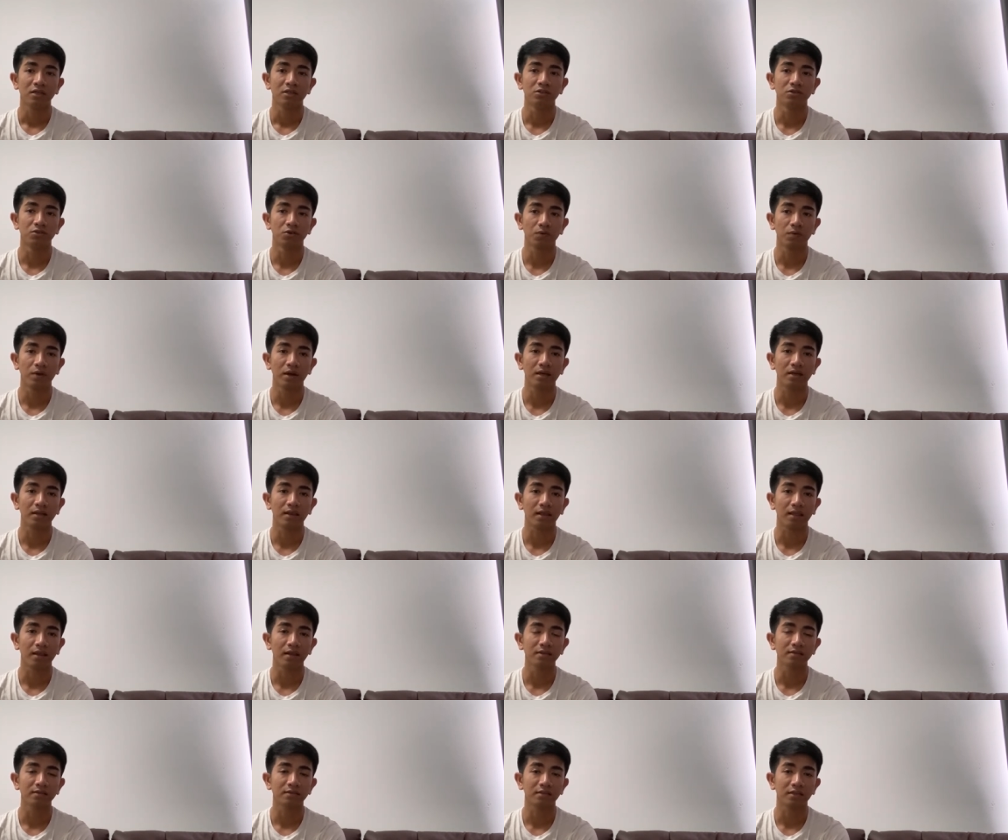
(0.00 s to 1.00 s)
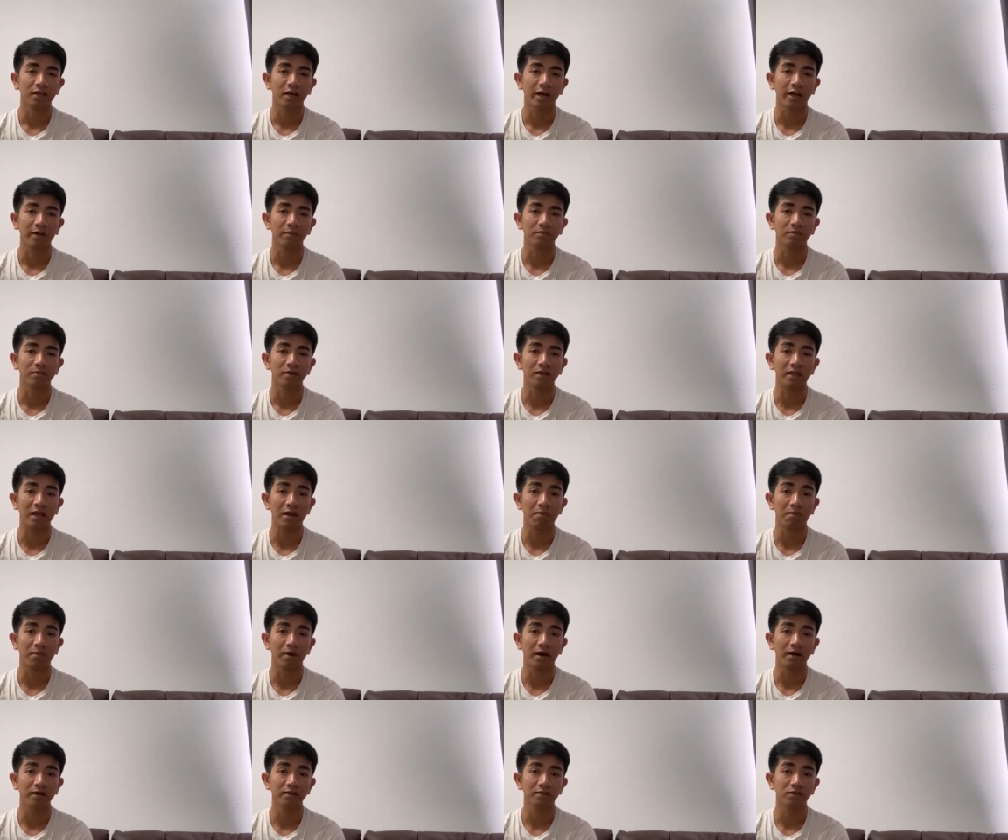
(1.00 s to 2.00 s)
During this time, they
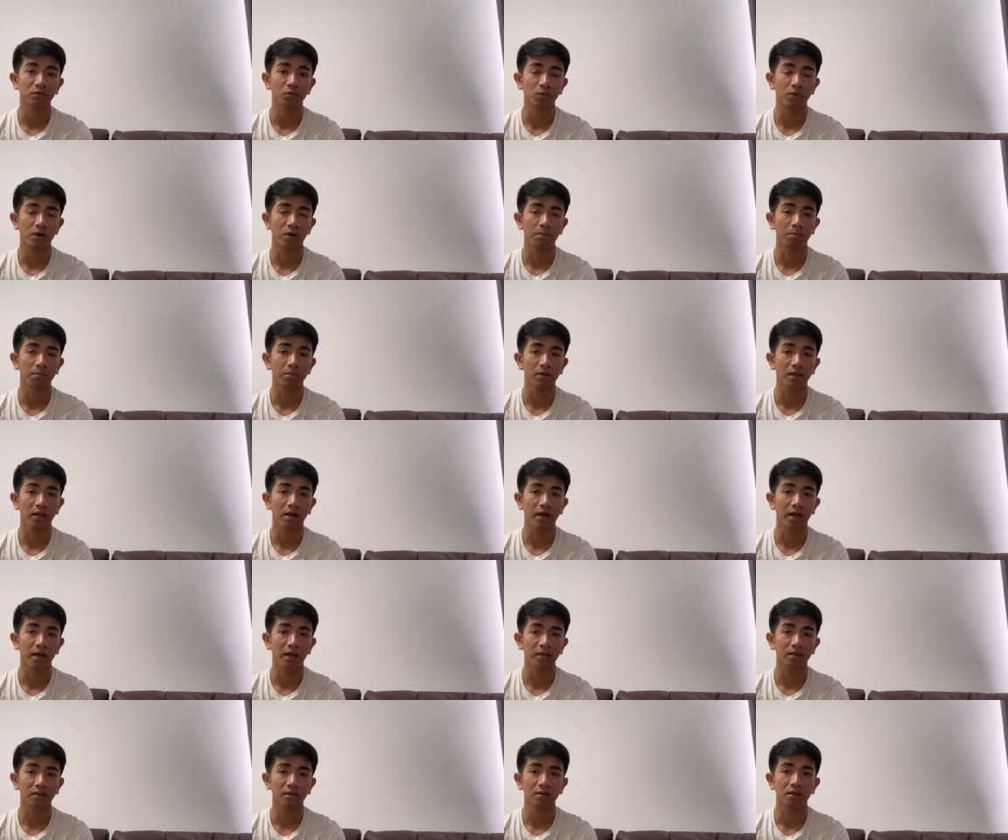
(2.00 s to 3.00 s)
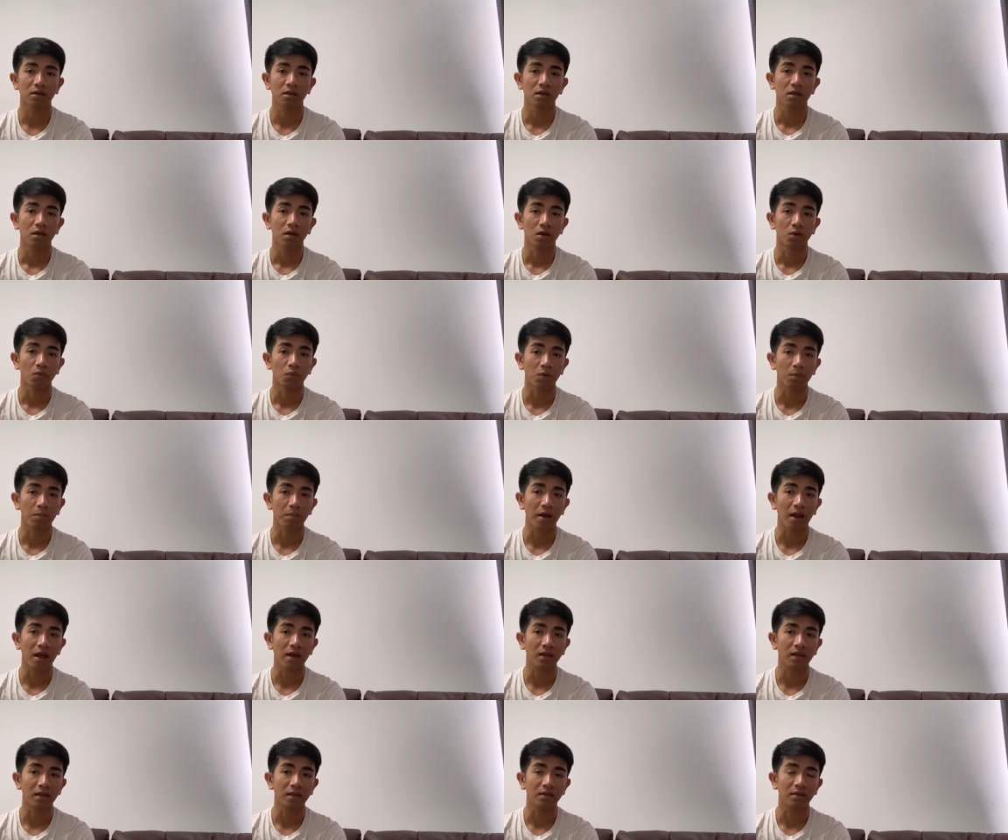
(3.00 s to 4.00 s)
must wear black,
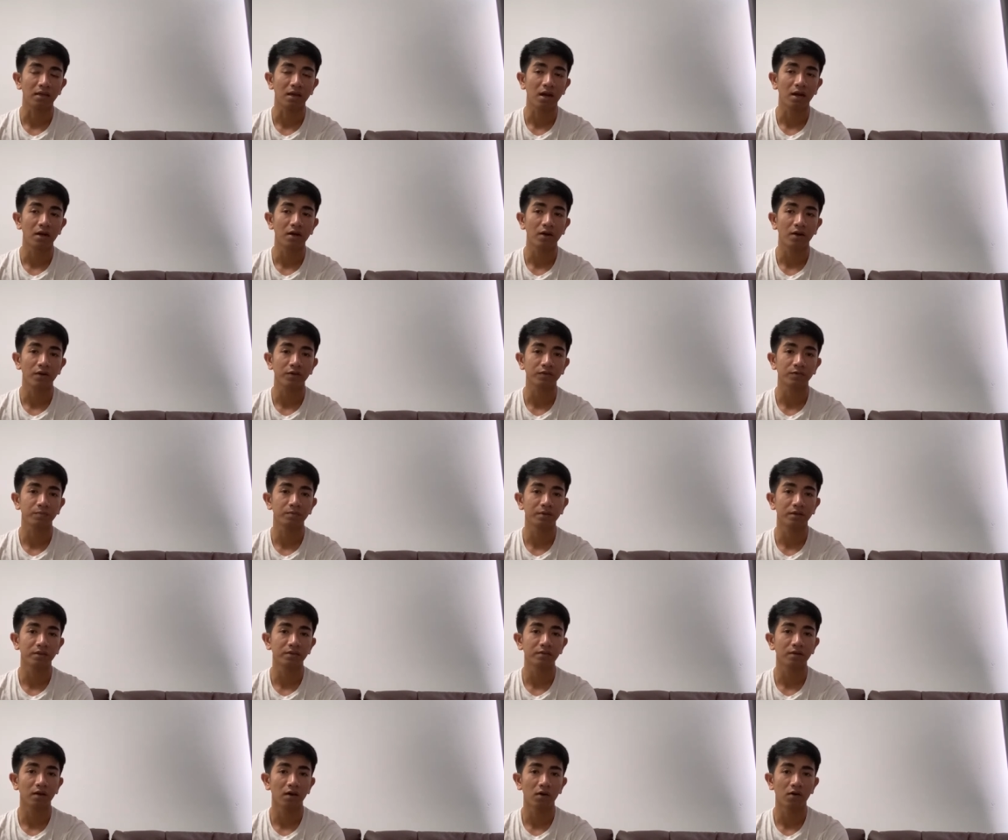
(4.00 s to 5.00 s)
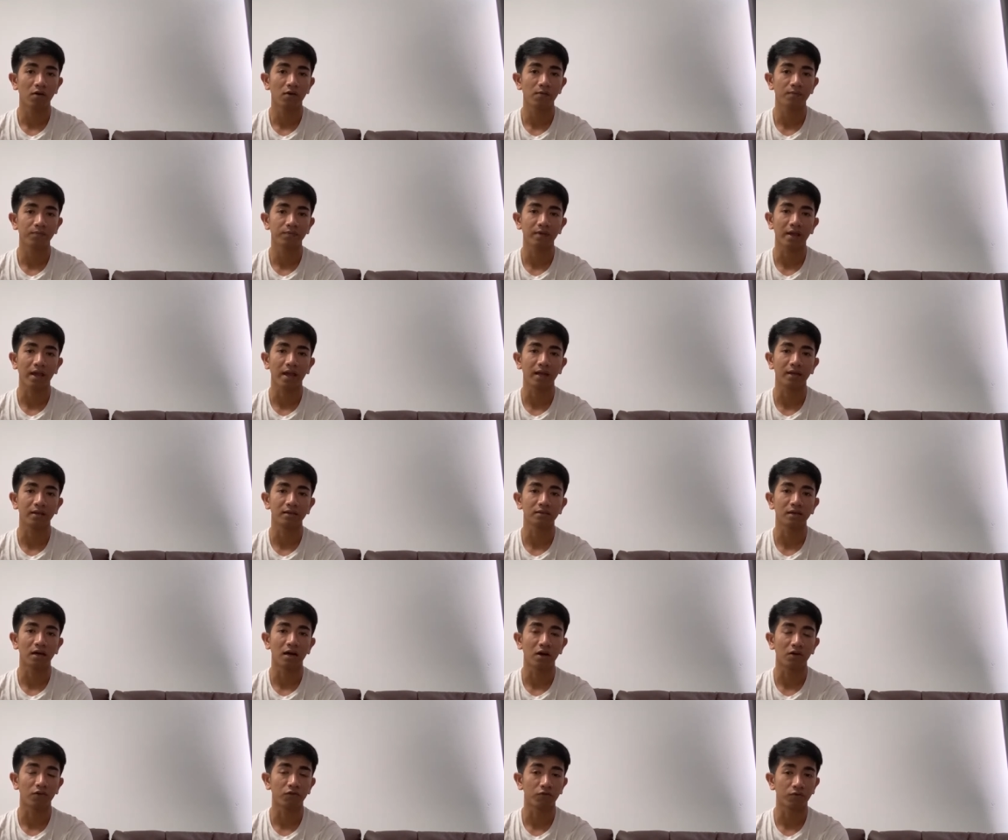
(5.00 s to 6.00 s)
remain in their husband's home, and
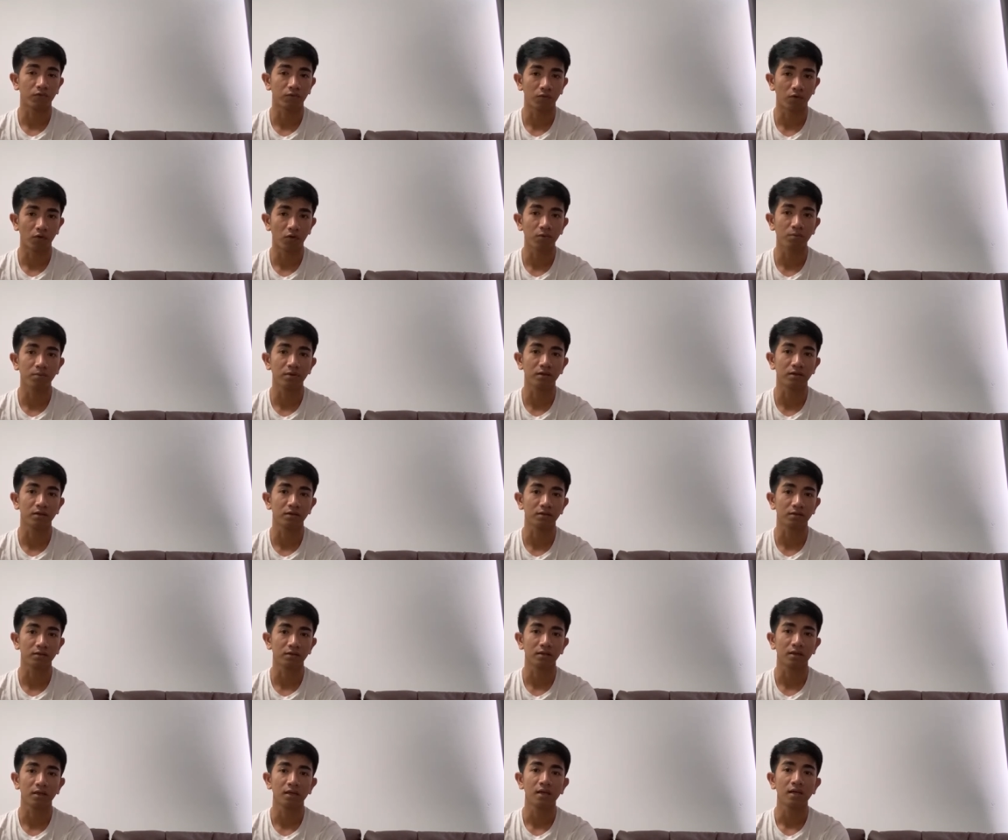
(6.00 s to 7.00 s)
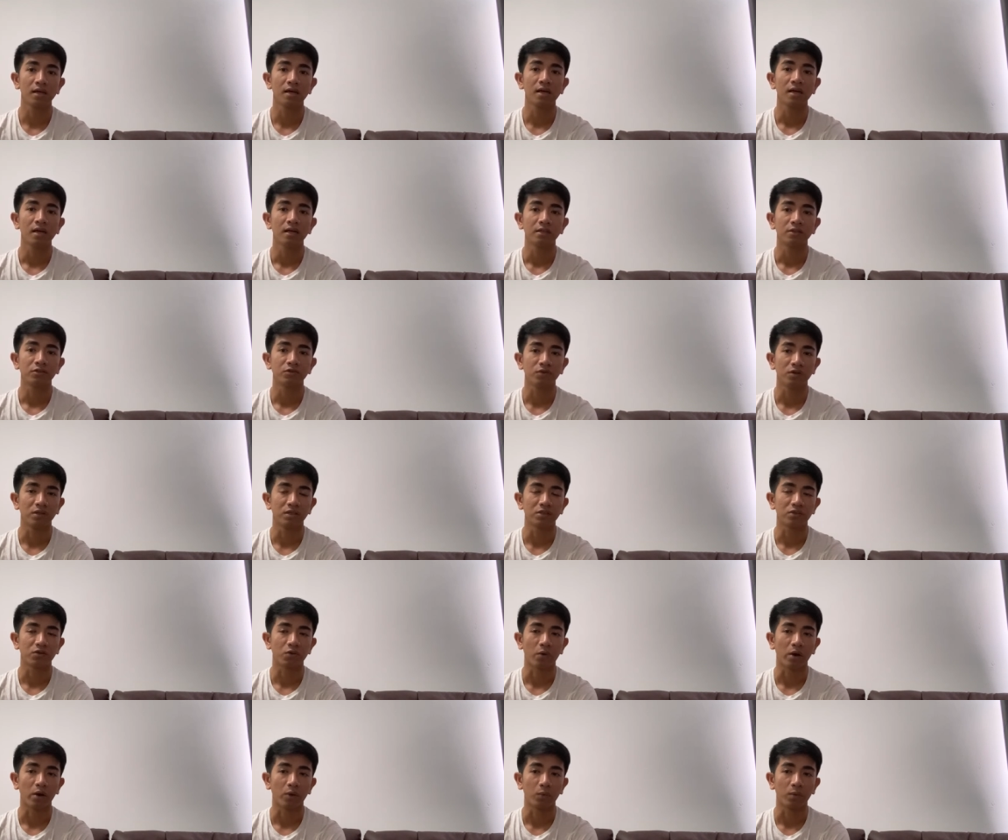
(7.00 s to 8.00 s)
are forbidden to
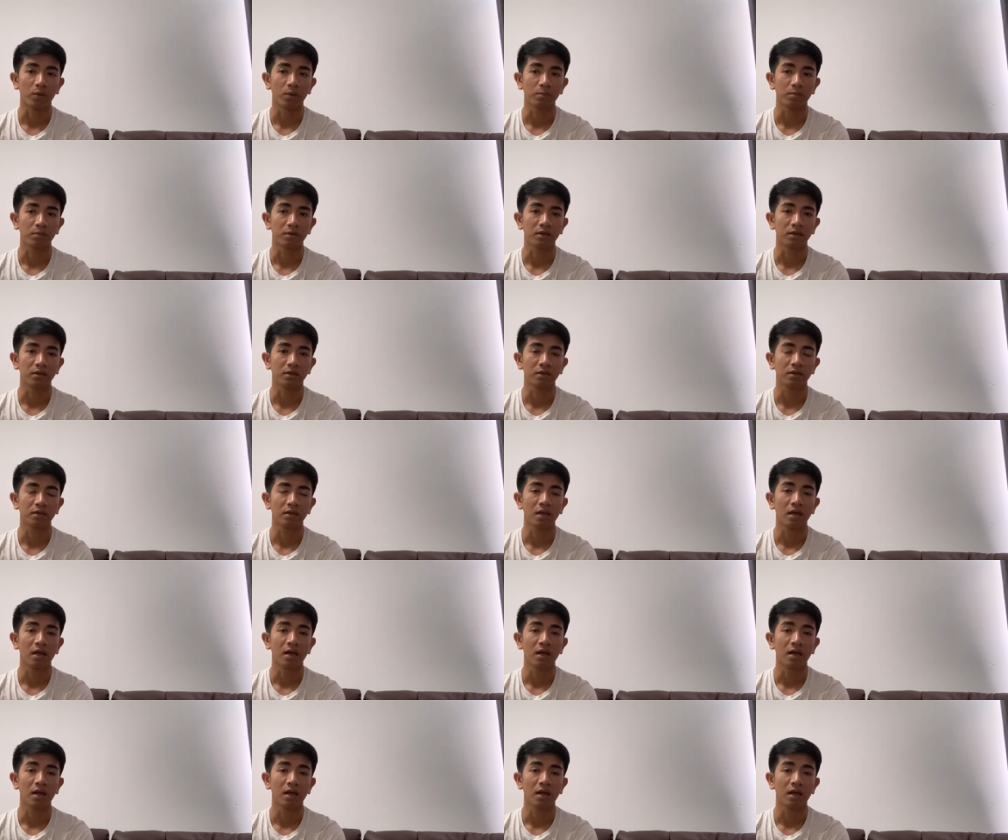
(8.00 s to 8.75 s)
interact with men